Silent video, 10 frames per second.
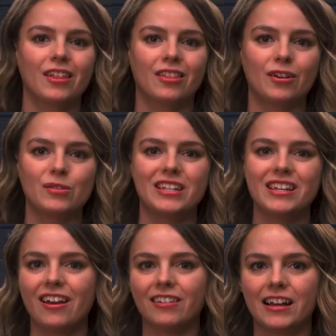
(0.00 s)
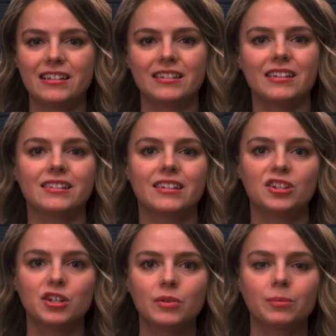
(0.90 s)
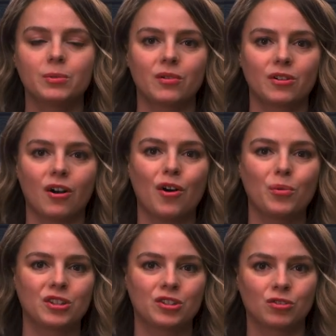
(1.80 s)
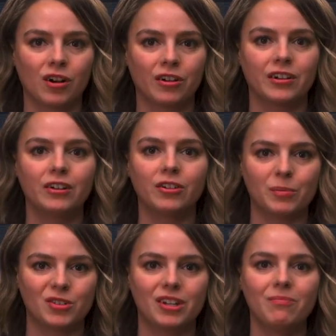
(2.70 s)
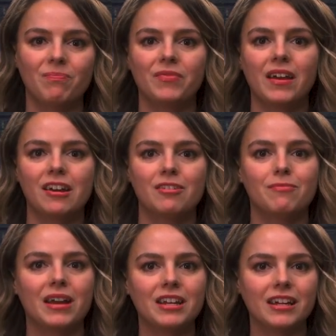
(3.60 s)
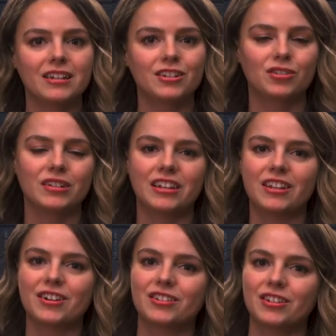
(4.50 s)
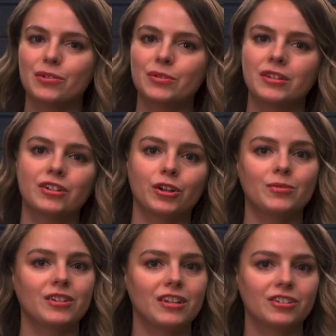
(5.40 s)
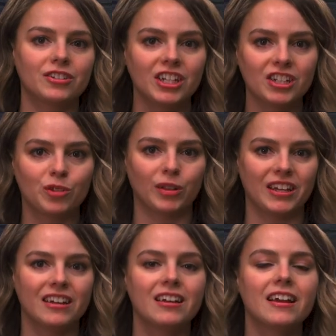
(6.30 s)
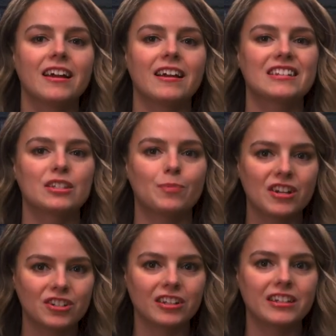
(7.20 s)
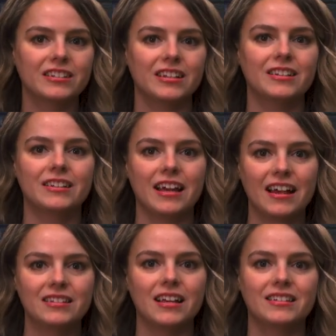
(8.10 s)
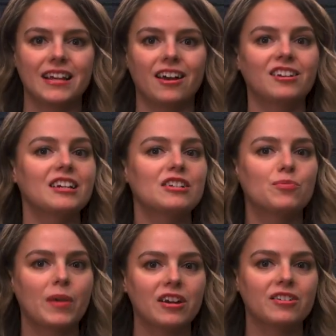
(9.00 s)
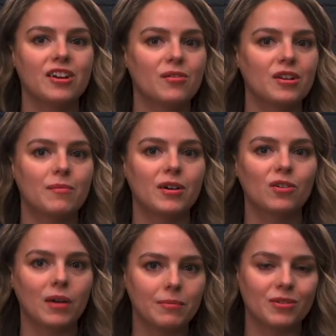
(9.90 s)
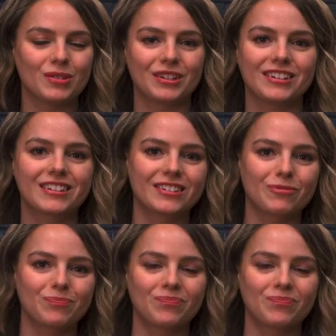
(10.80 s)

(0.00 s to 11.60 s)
Though TLS is the newer protocol with stronger encryption, many industry leaders use the terms interchangeably, especially since SSL is better known among web users.